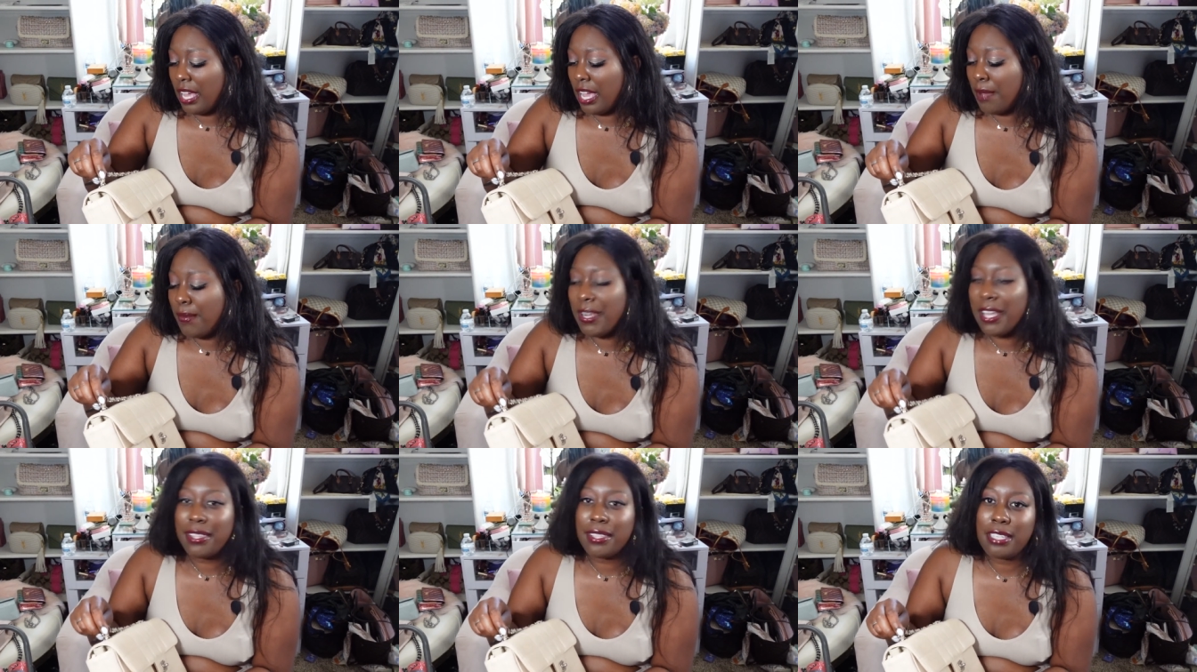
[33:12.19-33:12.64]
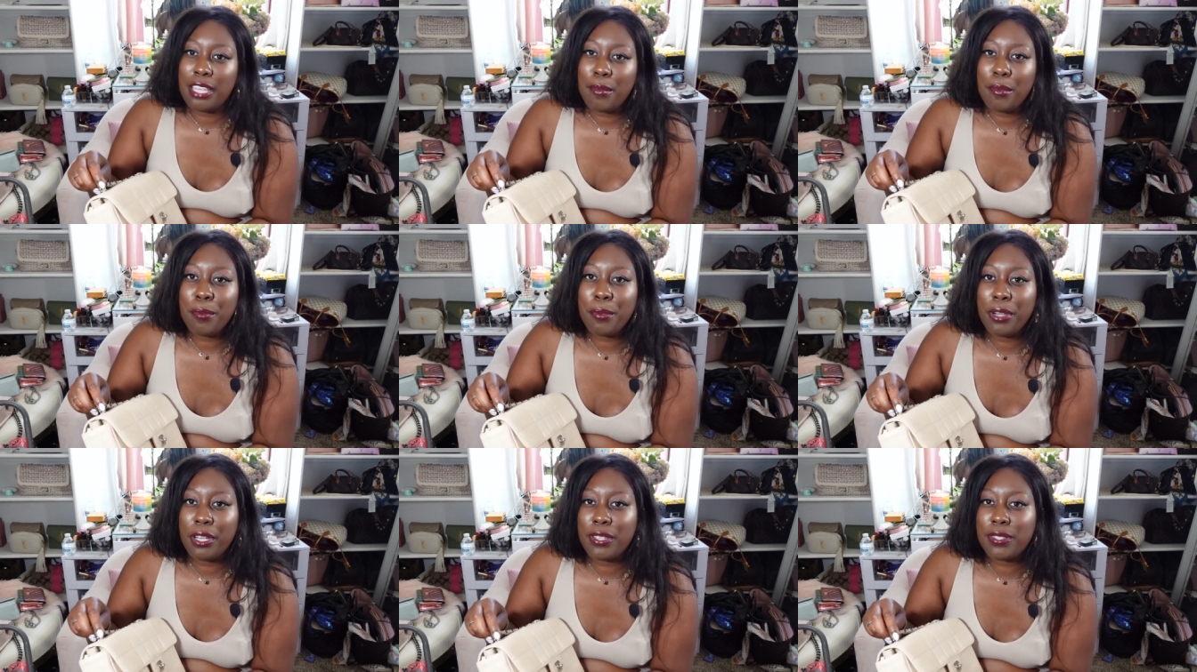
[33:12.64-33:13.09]
I'm not the
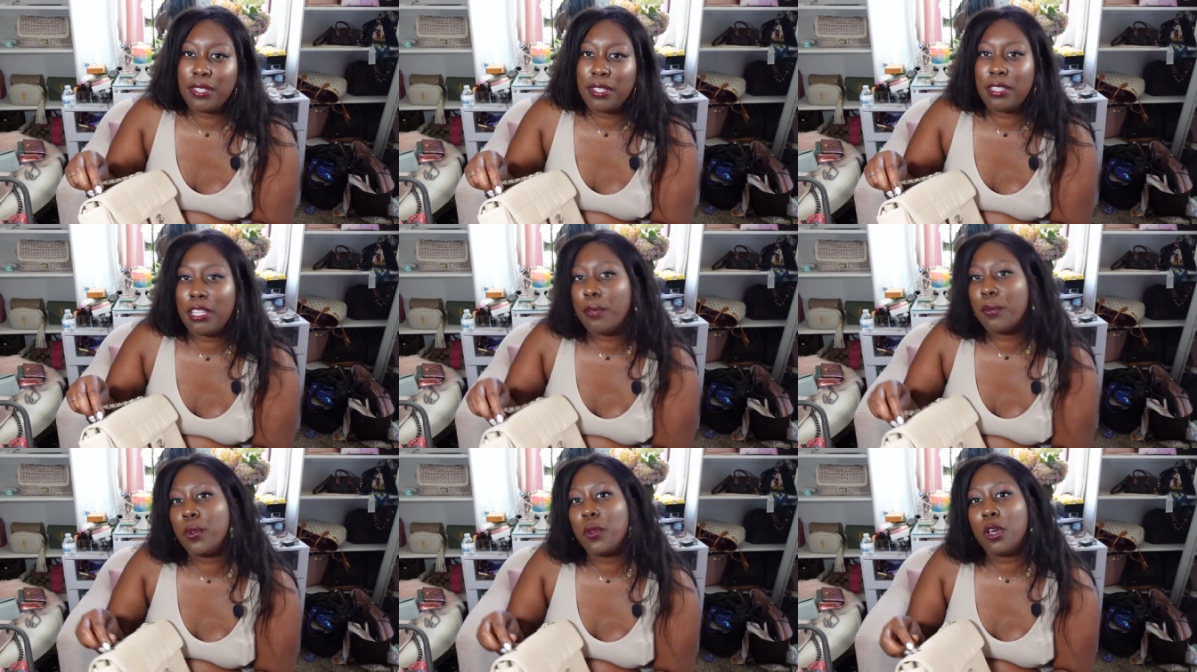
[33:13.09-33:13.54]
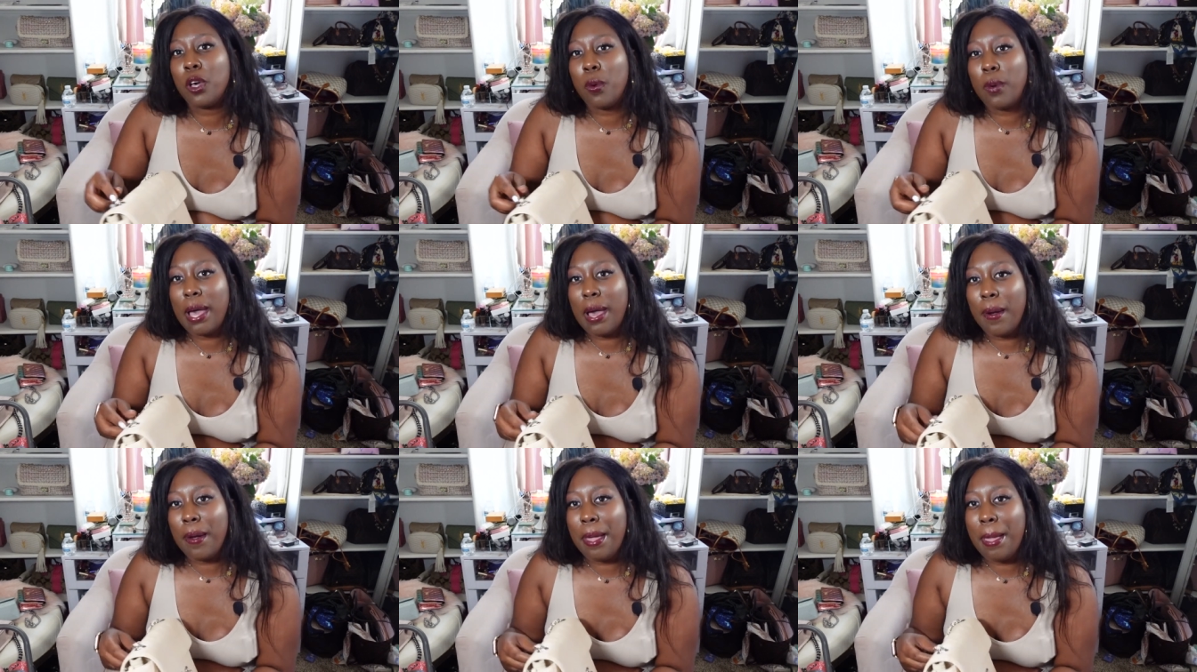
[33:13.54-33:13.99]
type of person that will
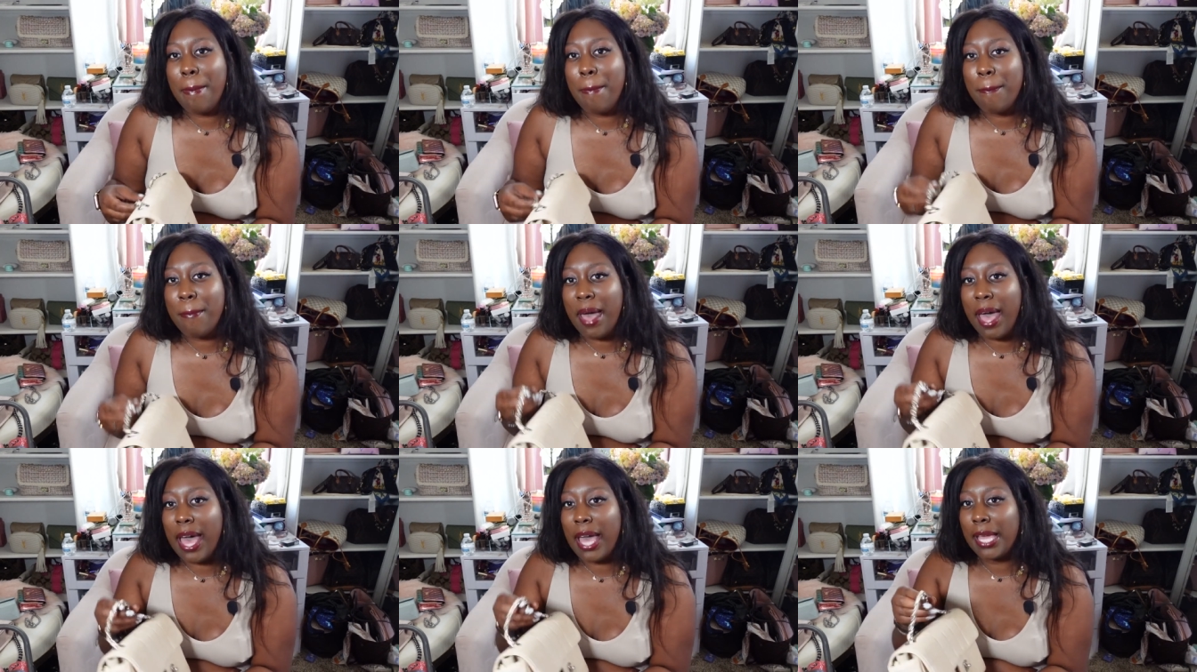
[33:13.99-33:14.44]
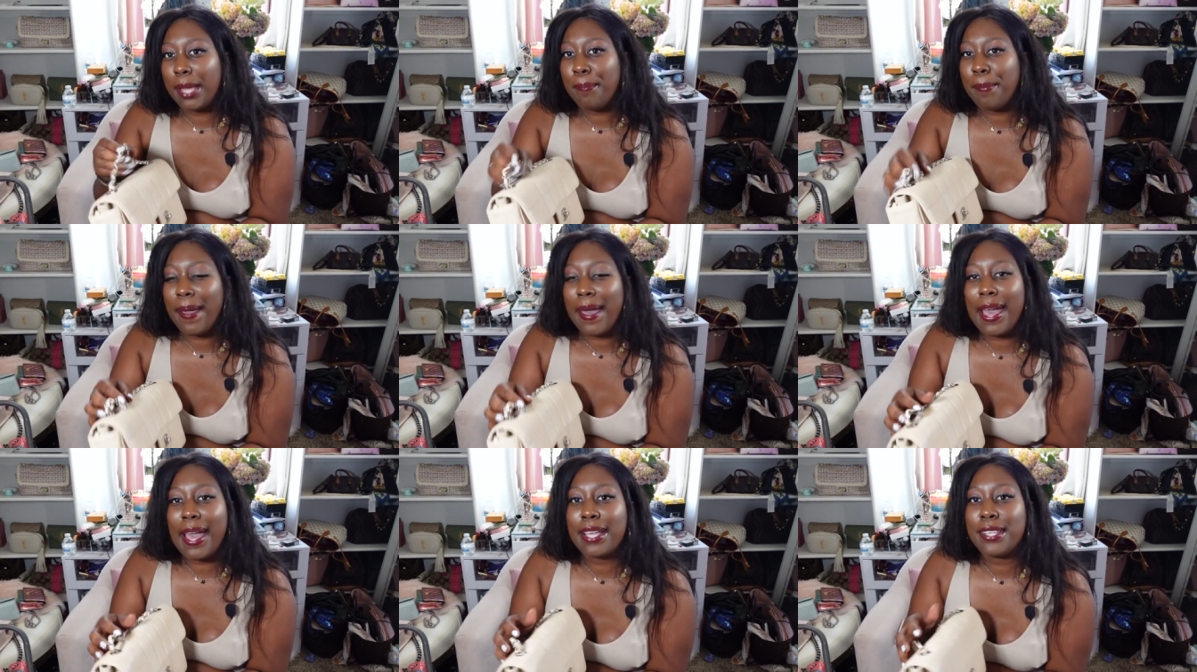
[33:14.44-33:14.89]
go out and buy
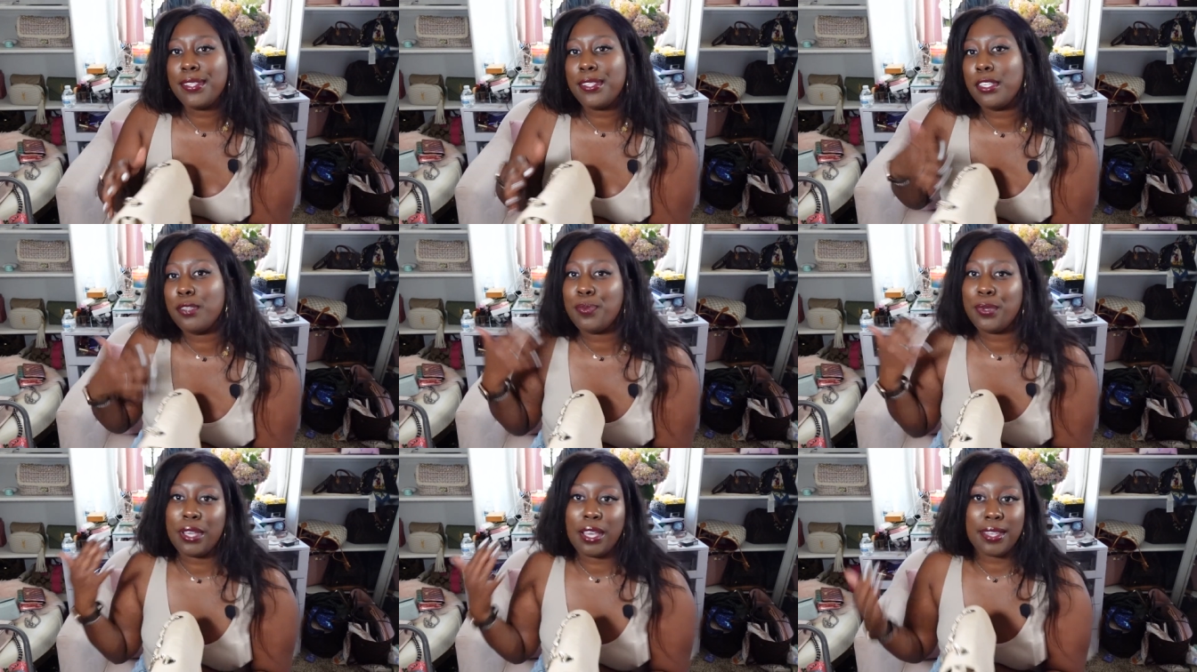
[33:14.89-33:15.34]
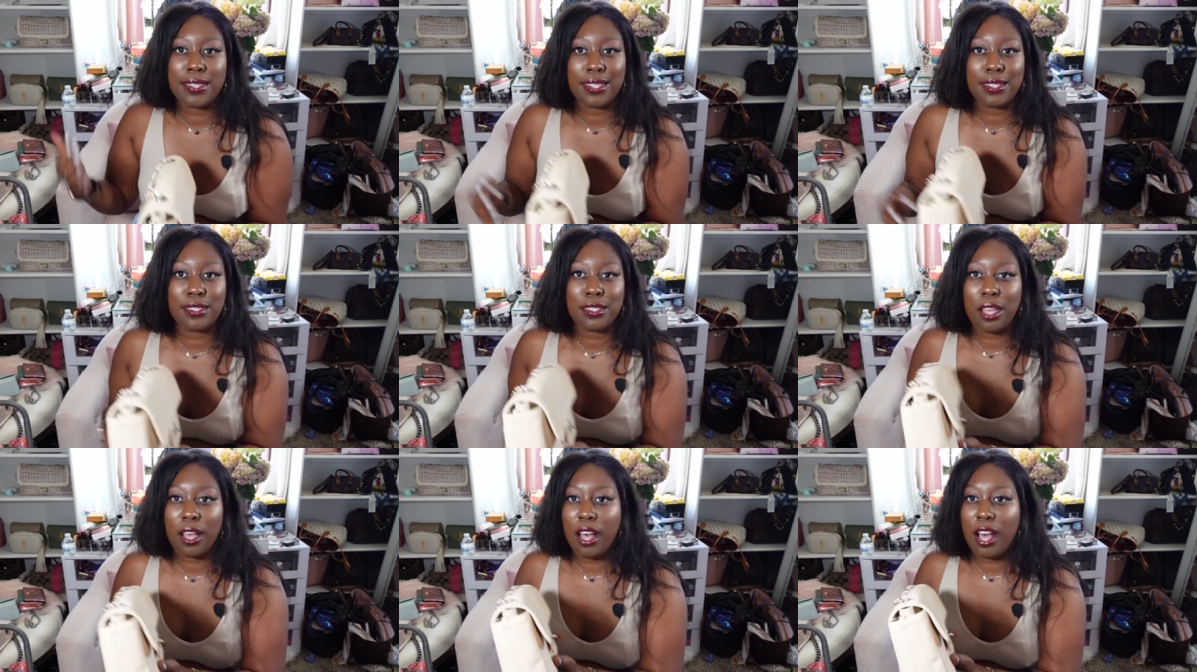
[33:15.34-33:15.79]
bags just because
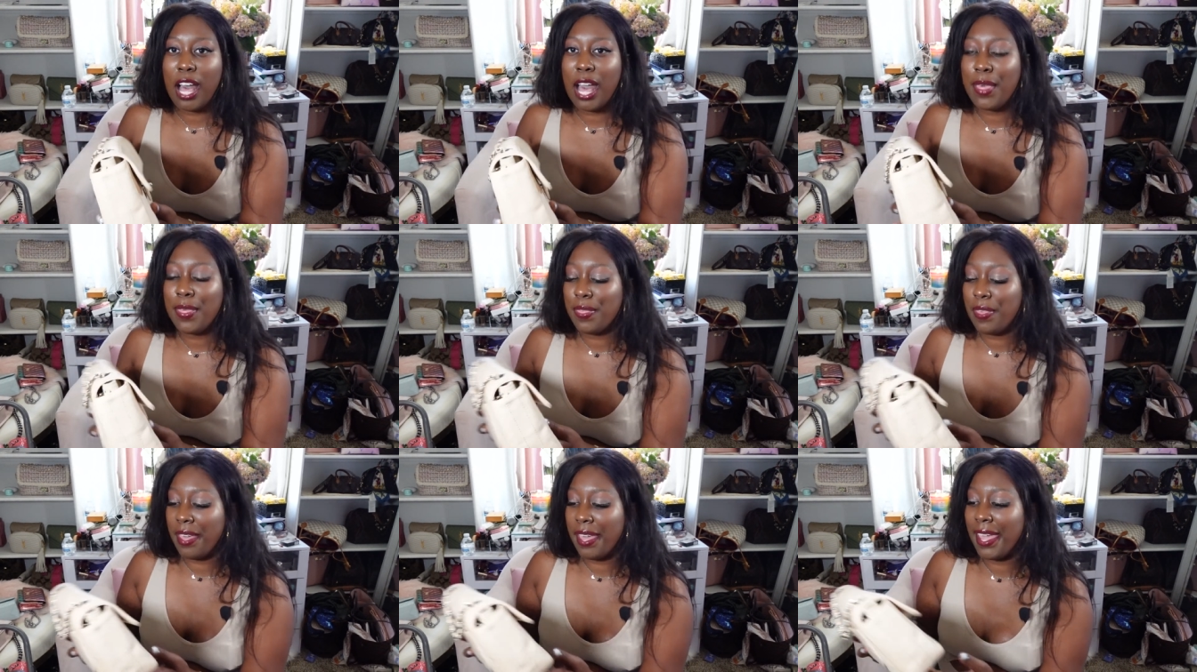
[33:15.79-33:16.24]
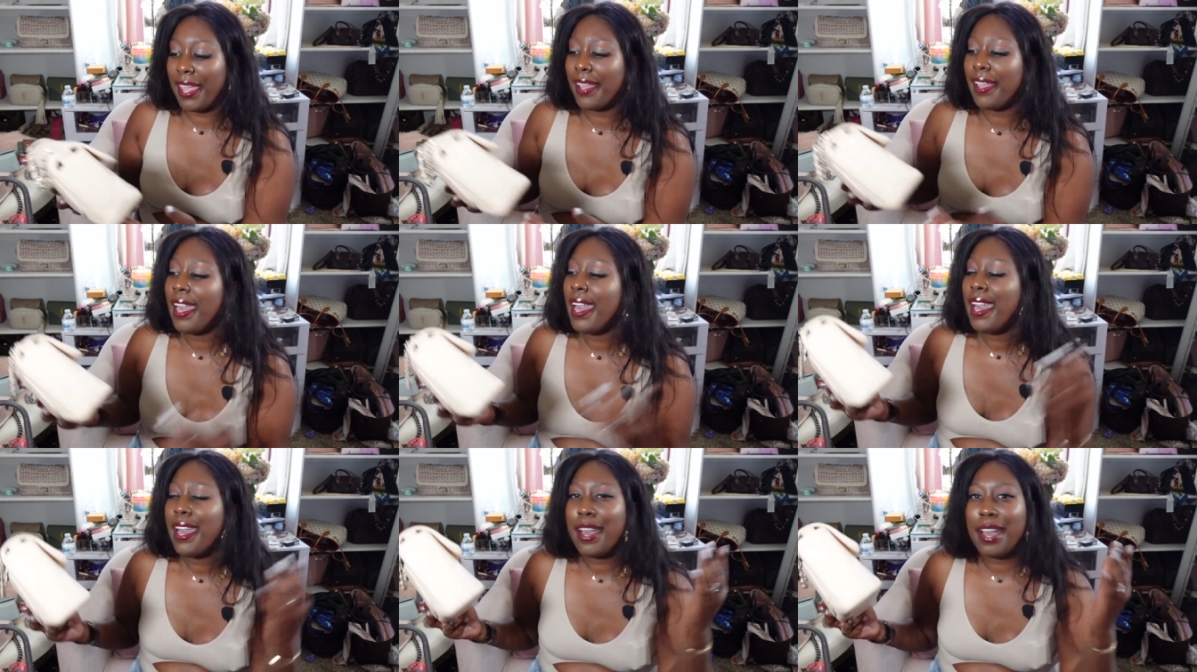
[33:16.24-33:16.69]
it's the hot thing.